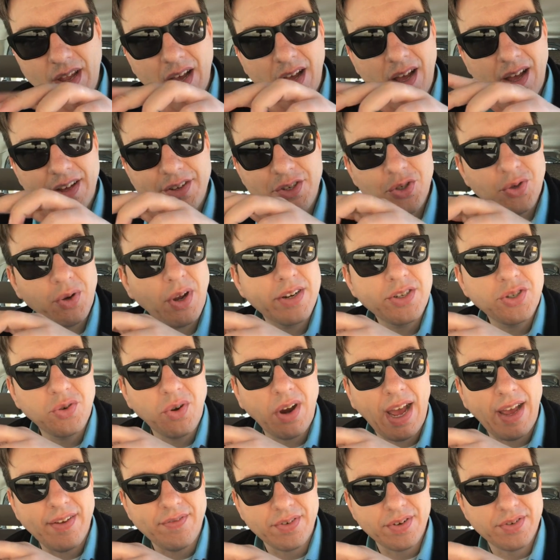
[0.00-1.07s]
uh, truck
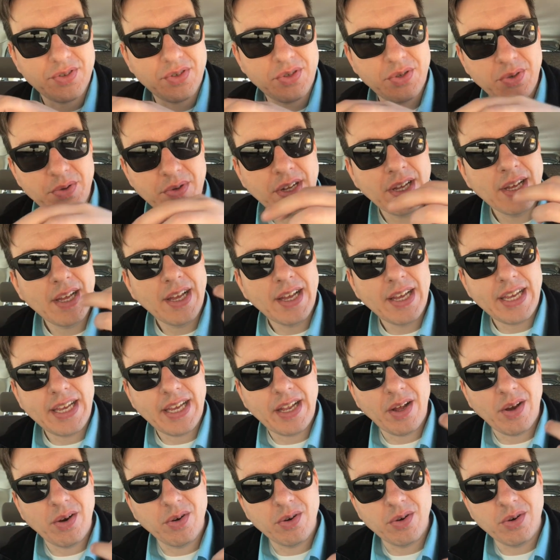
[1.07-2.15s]
drivers who,
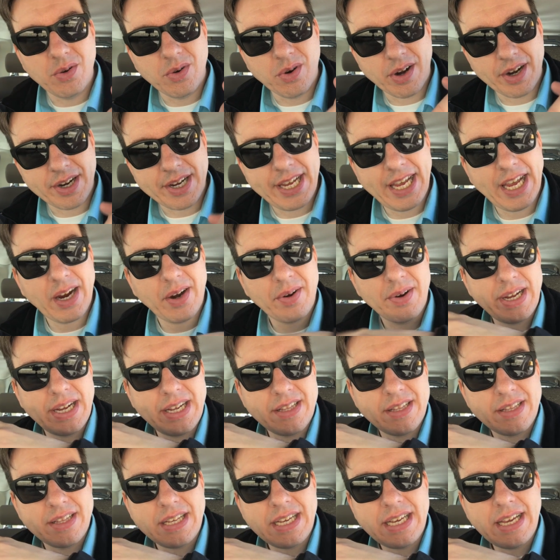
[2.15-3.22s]
you know, who are
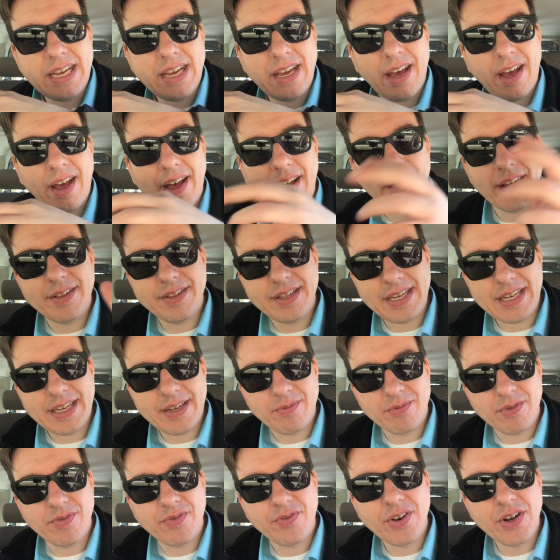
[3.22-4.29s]
carrying the uh, the
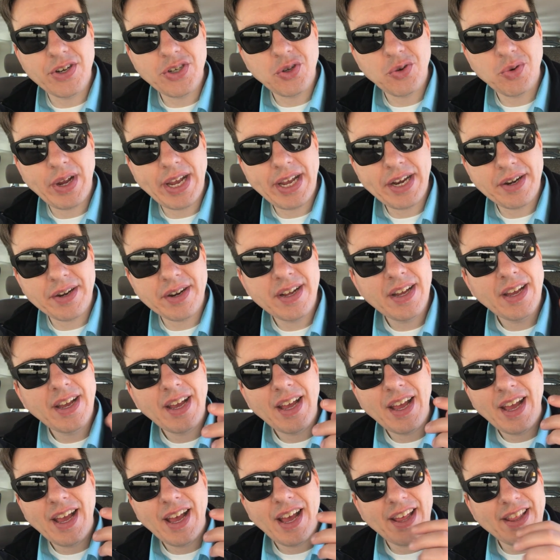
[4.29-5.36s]
refrigerator,
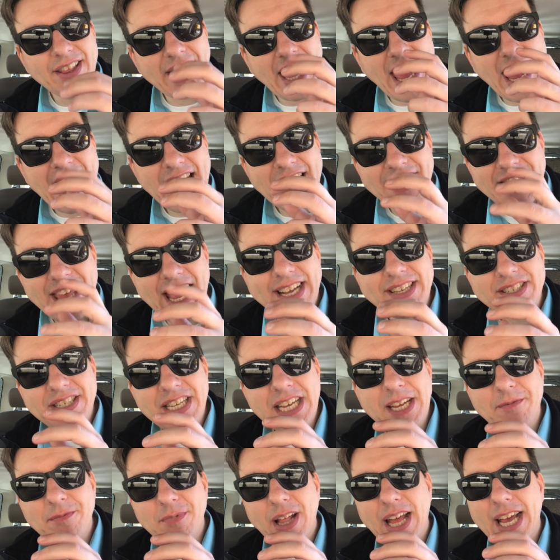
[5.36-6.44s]
they they
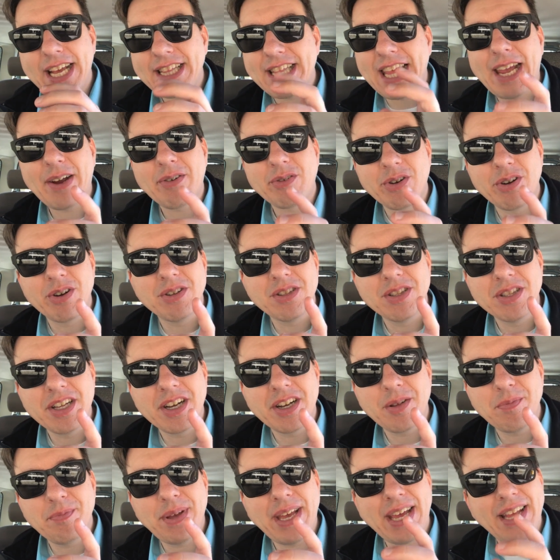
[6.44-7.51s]
seem like they were a
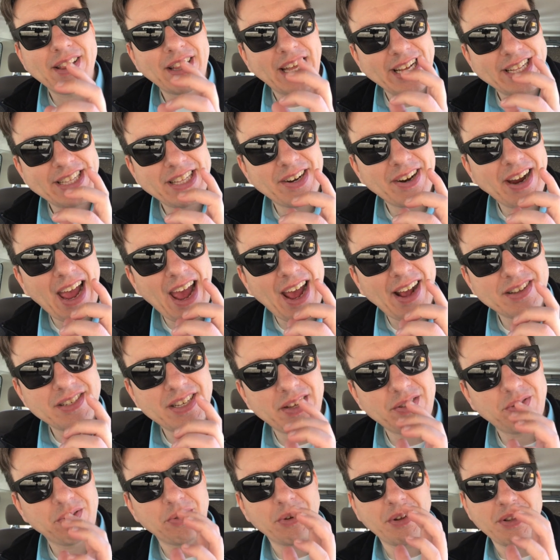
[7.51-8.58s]
little bit like their
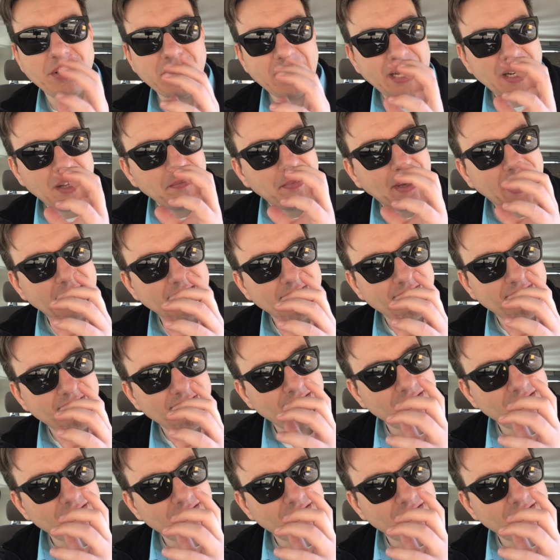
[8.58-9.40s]
accents were a little bit. Mm, I